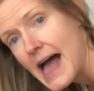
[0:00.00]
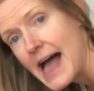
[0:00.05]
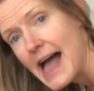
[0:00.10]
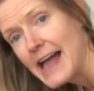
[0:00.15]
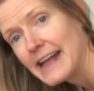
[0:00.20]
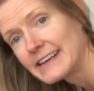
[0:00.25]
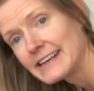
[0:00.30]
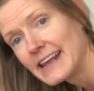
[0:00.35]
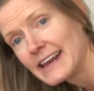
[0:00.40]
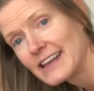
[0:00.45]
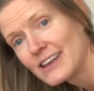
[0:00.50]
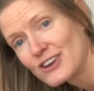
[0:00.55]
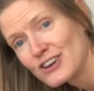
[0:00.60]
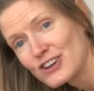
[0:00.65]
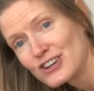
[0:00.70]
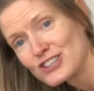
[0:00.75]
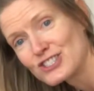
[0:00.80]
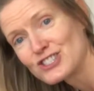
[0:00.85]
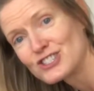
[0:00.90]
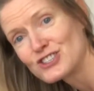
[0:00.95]
and getting a
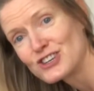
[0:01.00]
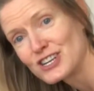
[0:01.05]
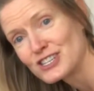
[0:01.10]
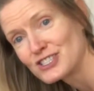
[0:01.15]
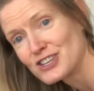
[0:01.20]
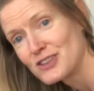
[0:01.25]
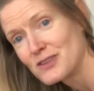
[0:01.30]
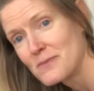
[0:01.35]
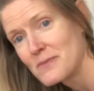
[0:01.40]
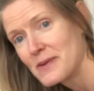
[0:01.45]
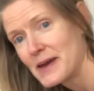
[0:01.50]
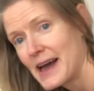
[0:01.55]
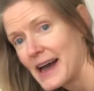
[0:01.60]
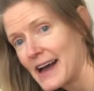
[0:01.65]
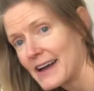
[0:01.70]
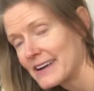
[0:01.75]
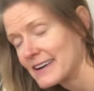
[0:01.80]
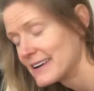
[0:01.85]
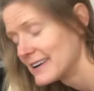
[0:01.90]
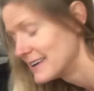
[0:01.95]
good stretch on the
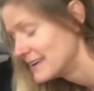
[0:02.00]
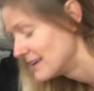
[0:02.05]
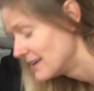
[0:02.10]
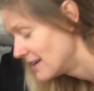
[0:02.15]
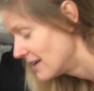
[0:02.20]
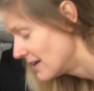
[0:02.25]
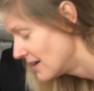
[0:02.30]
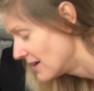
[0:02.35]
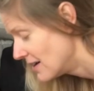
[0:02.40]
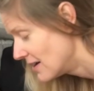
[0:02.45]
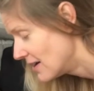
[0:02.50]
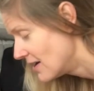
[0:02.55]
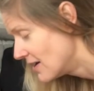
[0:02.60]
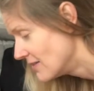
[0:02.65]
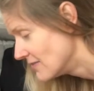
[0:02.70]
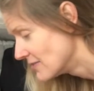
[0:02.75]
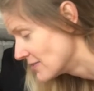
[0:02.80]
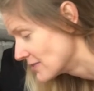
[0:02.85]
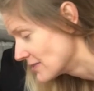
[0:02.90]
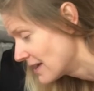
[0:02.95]
back
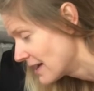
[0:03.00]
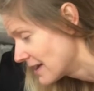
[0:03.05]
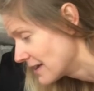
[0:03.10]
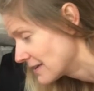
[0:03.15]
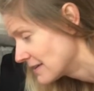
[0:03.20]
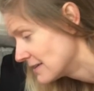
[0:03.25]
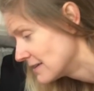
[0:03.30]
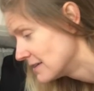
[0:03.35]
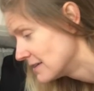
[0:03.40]
of your leg.